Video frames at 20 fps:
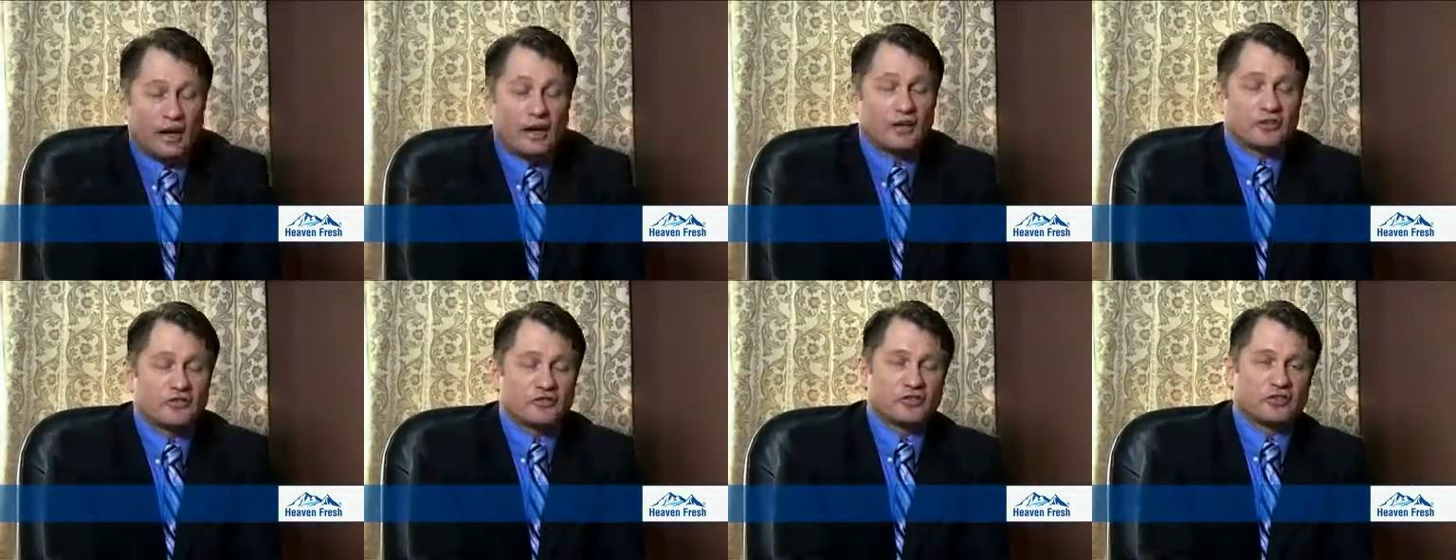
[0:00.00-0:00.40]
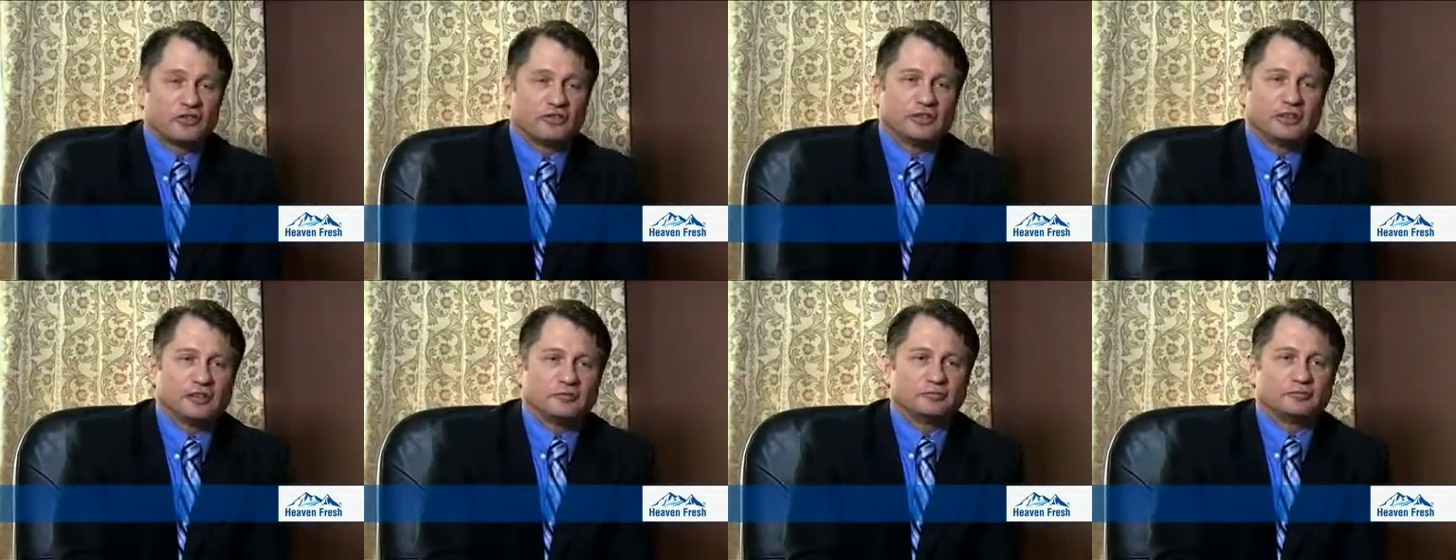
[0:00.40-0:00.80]

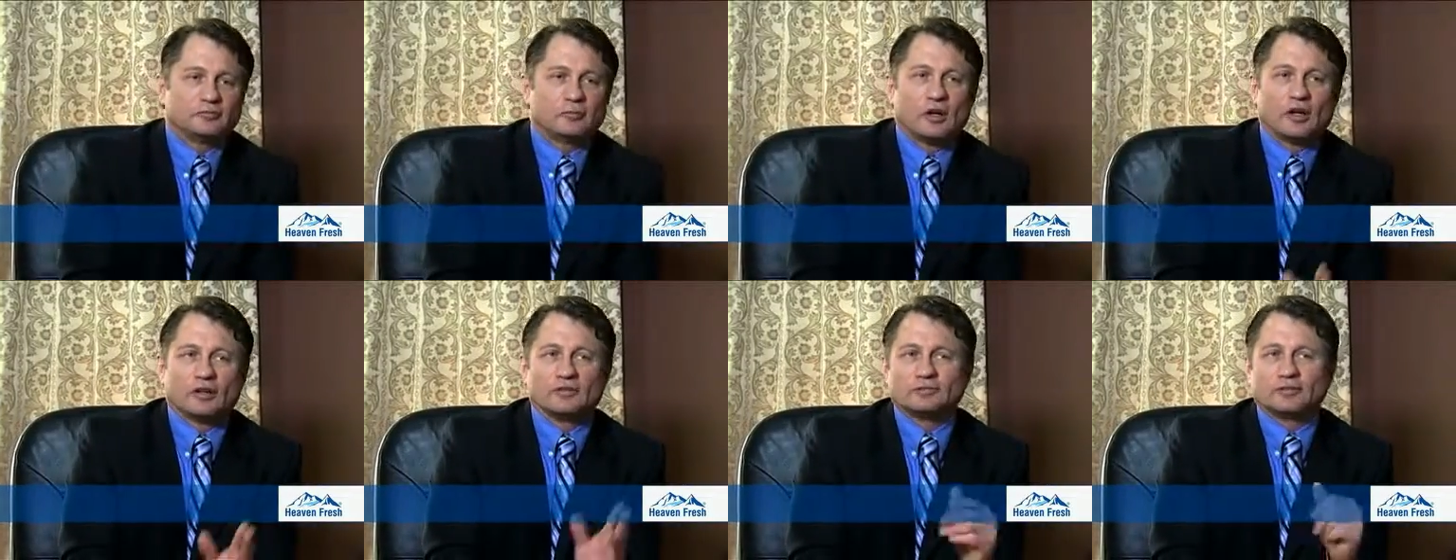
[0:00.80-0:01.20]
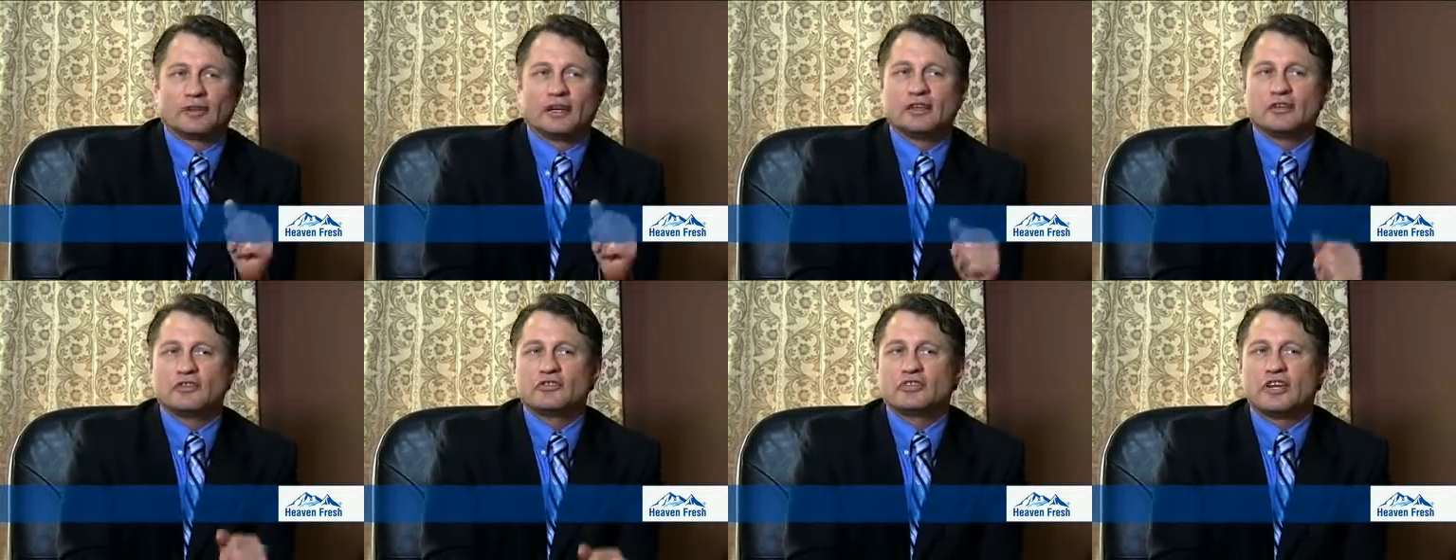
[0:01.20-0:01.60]
Certainly. Well,
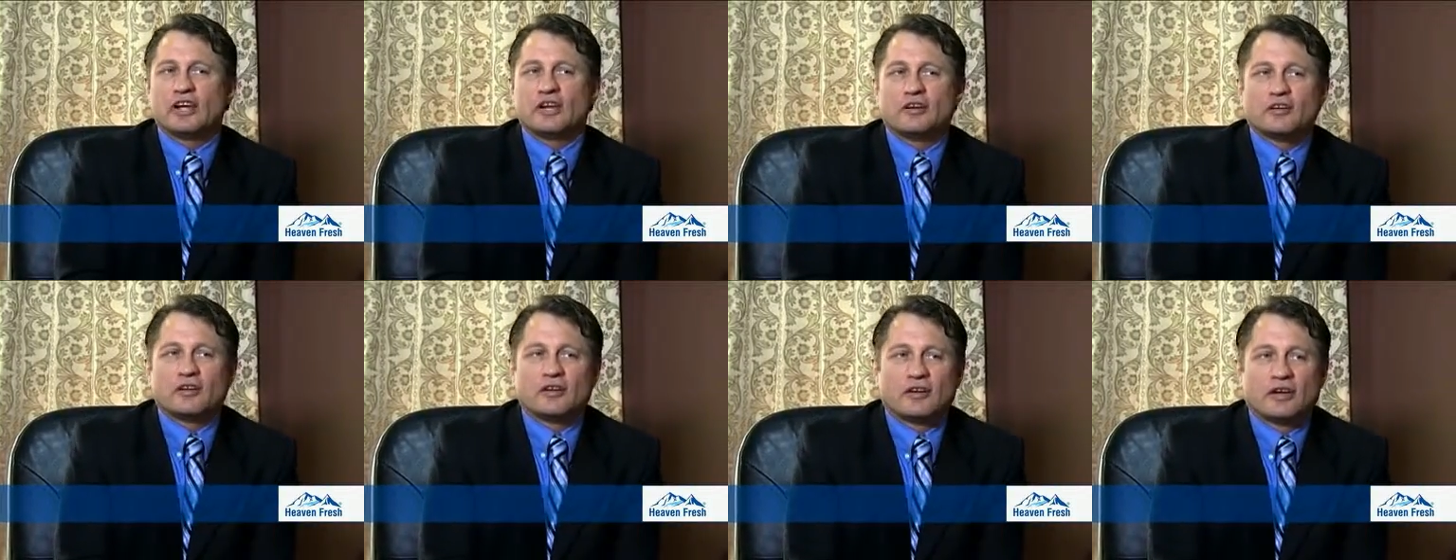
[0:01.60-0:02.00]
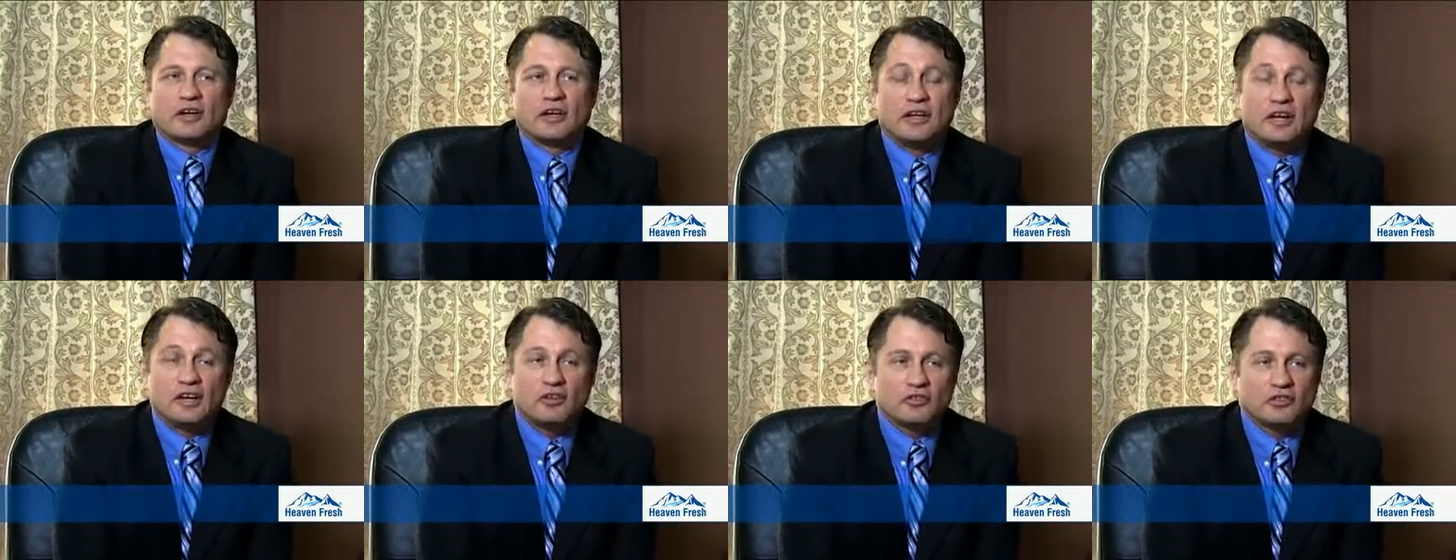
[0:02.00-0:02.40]
understand
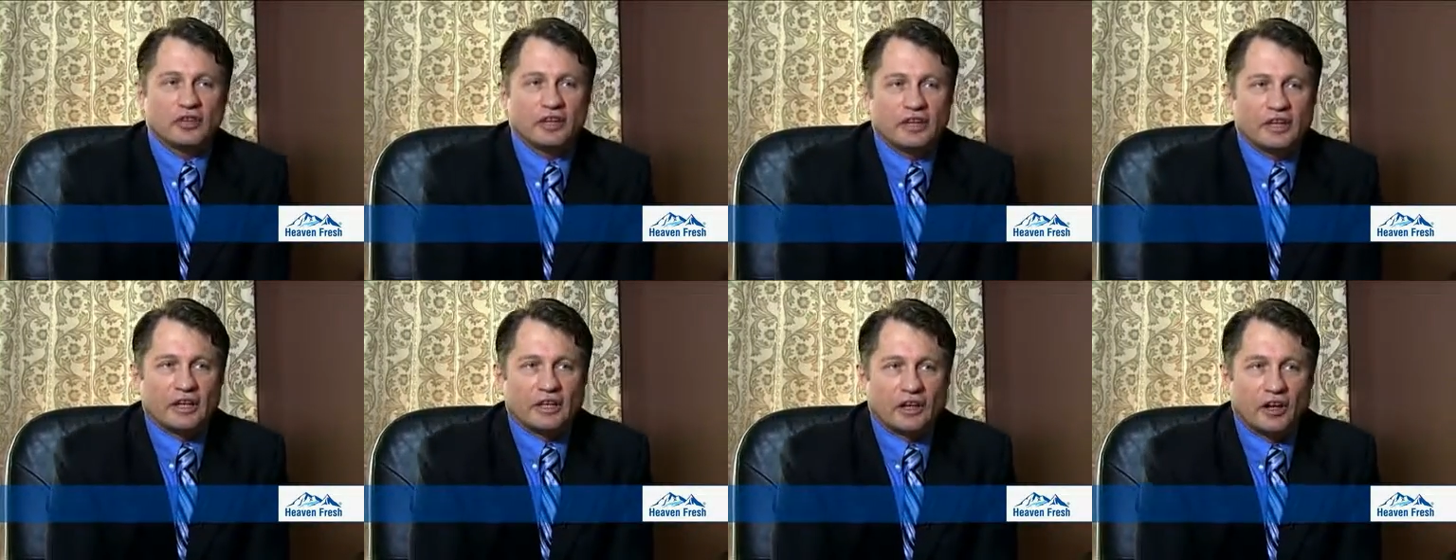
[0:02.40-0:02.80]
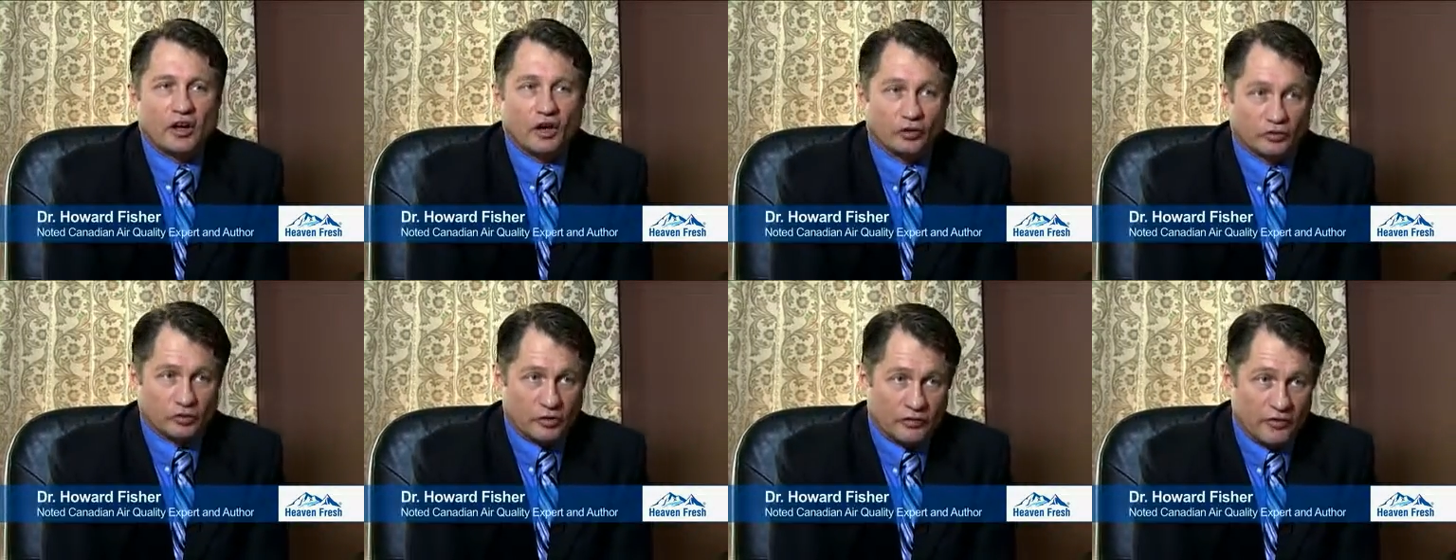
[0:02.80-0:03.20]
initially that
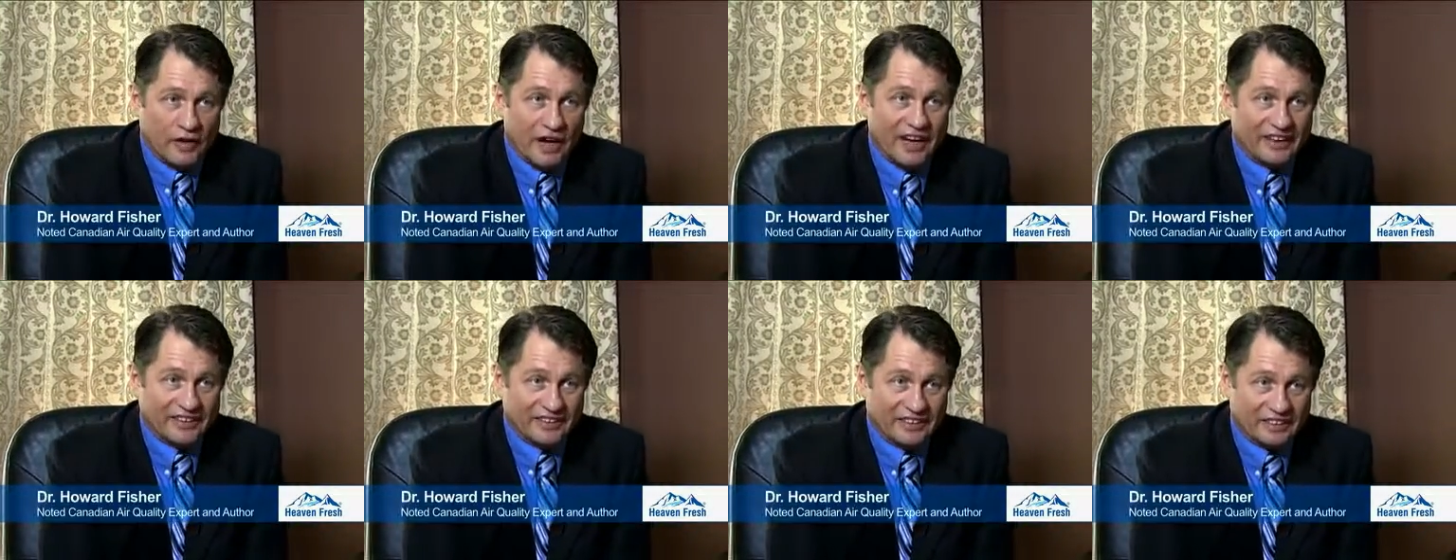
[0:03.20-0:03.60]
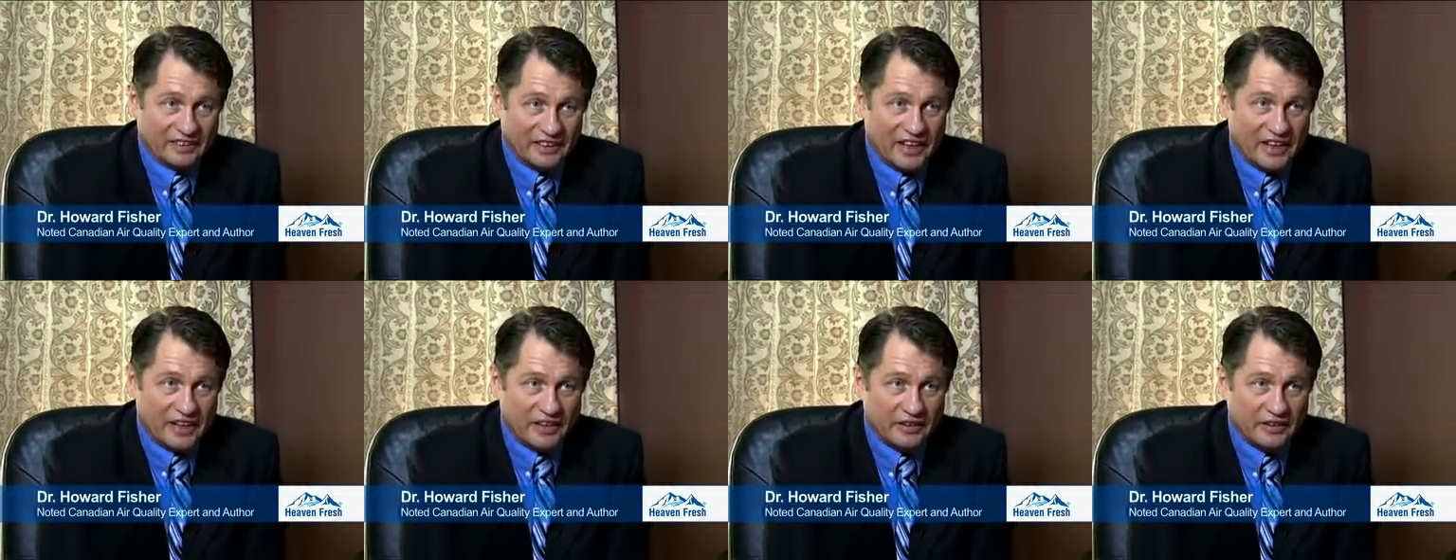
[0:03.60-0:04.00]
ultraviolet
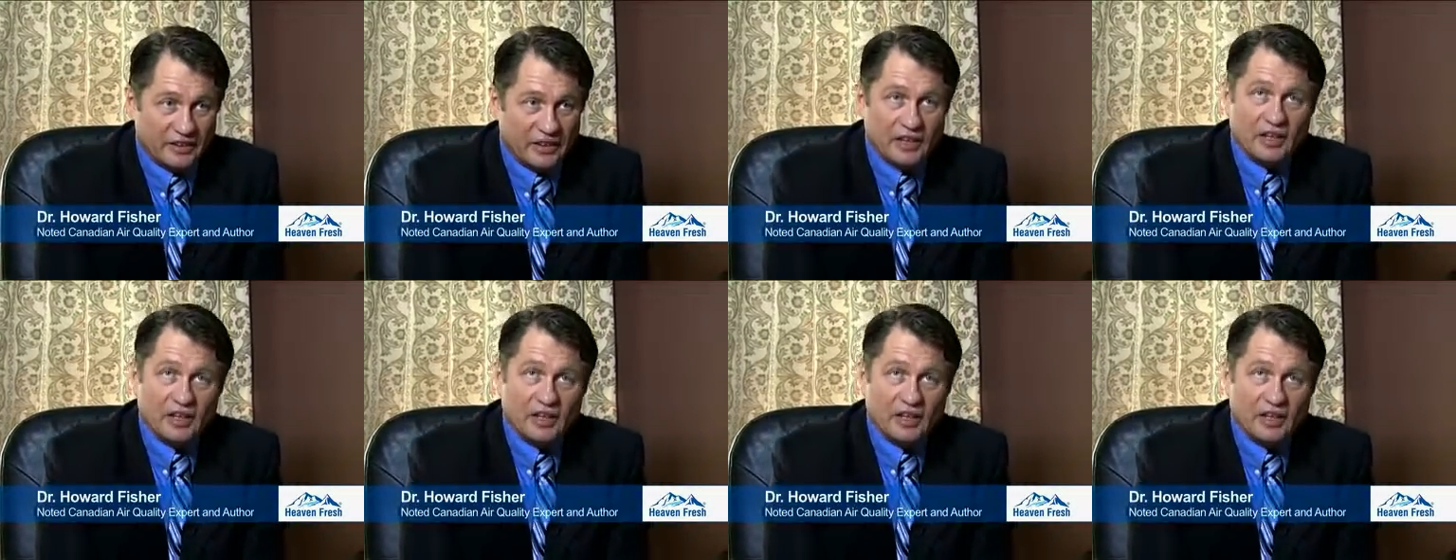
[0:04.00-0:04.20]
light